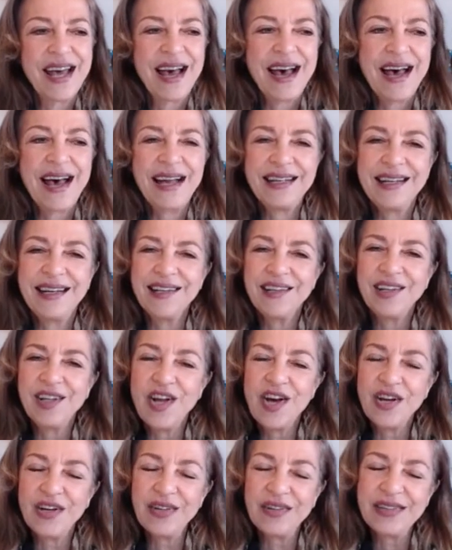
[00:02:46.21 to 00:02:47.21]
I get a
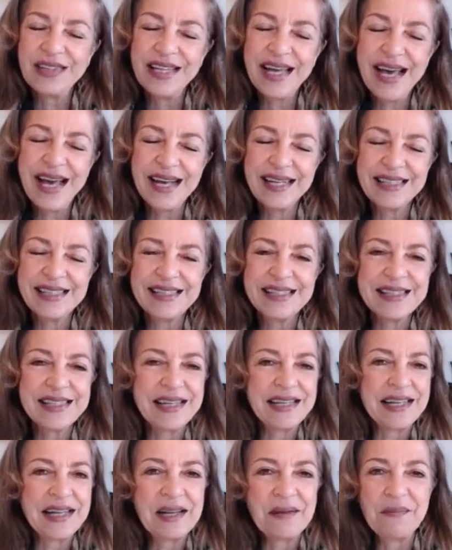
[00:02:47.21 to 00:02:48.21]
lot of texts
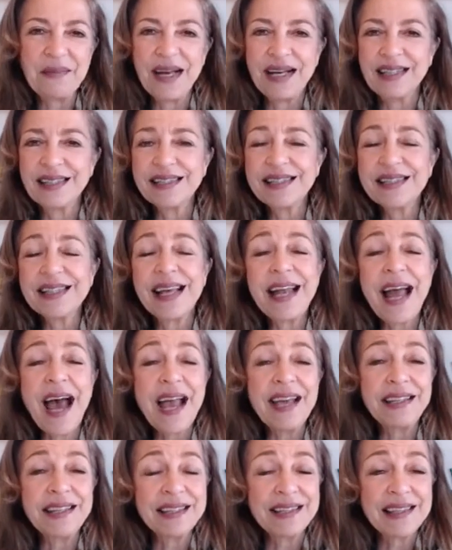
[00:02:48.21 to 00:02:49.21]
and emails, and I
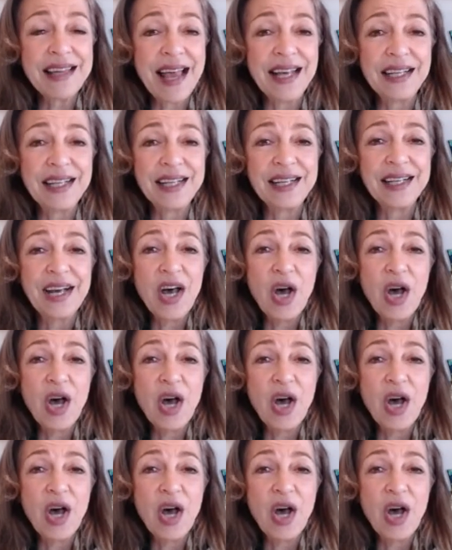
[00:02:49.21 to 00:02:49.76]
thank